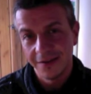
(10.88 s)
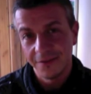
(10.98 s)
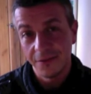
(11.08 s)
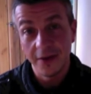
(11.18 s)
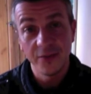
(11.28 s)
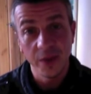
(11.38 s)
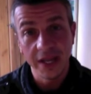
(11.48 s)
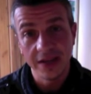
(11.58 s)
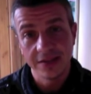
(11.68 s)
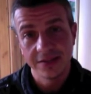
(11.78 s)
5
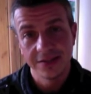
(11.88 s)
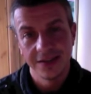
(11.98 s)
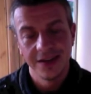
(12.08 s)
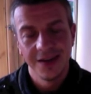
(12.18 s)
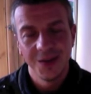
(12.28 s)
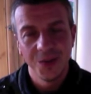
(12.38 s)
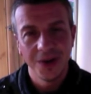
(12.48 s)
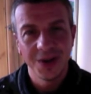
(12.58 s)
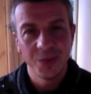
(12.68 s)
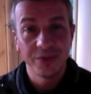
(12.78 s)
weeks
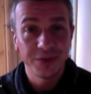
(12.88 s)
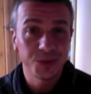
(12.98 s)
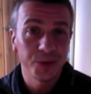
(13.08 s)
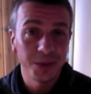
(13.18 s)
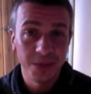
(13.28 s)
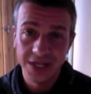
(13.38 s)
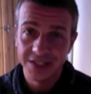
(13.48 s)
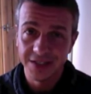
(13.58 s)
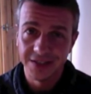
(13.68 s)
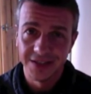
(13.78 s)
working with Victoria
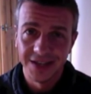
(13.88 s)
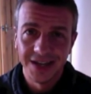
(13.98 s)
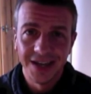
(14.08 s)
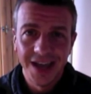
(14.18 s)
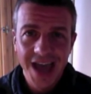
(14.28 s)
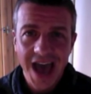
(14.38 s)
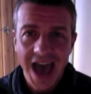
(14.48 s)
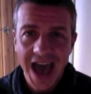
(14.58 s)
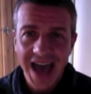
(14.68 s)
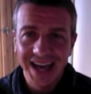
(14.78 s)
Mixon,
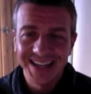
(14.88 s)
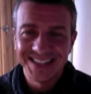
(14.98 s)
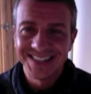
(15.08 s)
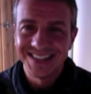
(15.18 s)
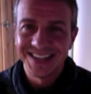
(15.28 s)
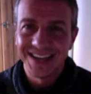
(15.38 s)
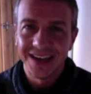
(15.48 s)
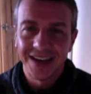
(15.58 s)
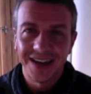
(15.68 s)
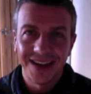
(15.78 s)
and
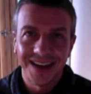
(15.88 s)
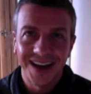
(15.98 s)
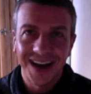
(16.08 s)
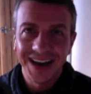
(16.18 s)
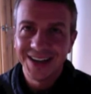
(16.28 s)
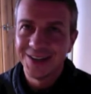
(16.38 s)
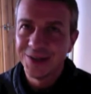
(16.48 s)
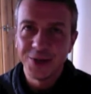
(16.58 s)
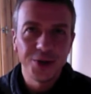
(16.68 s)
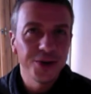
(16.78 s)
I
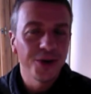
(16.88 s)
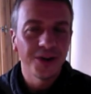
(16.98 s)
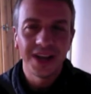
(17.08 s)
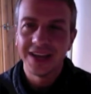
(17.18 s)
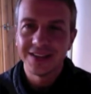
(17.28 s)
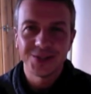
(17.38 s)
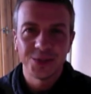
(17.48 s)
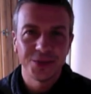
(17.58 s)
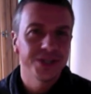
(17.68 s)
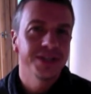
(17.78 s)
could not let this
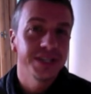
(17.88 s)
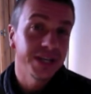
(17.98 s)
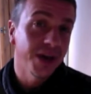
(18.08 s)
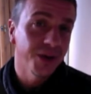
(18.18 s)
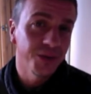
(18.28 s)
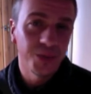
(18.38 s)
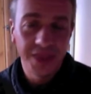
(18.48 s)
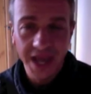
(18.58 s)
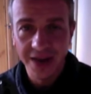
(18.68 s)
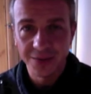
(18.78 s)
opportunity go
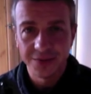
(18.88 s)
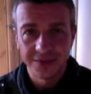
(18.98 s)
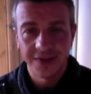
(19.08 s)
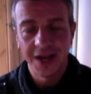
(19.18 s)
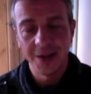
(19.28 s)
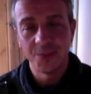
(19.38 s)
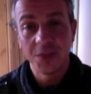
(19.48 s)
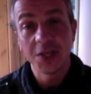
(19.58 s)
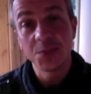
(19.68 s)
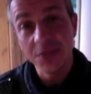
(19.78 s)
without
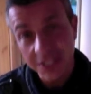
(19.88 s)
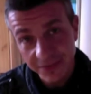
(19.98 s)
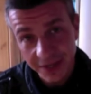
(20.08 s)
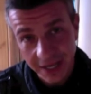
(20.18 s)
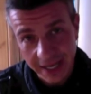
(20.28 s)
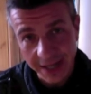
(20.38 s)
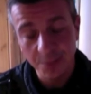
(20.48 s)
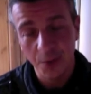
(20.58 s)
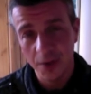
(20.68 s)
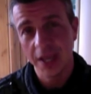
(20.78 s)
specifically
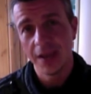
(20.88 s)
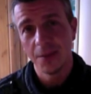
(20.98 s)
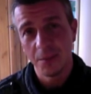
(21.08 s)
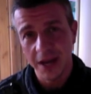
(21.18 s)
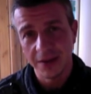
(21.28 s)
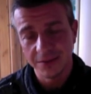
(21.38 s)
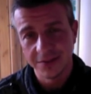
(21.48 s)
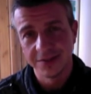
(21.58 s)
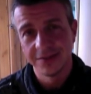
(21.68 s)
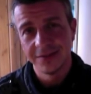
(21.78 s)
blogging
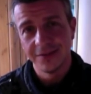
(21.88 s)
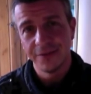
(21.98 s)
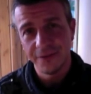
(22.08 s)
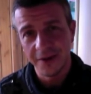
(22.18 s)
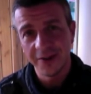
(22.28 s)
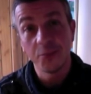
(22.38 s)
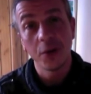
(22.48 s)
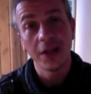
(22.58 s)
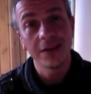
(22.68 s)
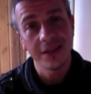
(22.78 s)
about 5
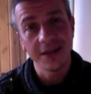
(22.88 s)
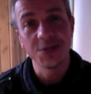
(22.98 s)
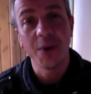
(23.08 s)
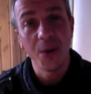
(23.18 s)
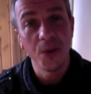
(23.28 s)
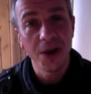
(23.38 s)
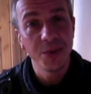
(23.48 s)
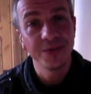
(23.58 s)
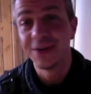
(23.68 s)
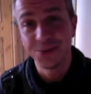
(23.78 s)
brilliant things about working
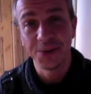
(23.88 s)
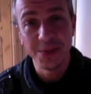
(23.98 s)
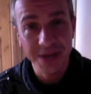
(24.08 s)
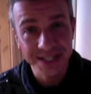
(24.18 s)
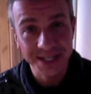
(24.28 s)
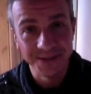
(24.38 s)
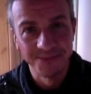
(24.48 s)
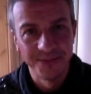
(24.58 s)
with Victoria Mixon.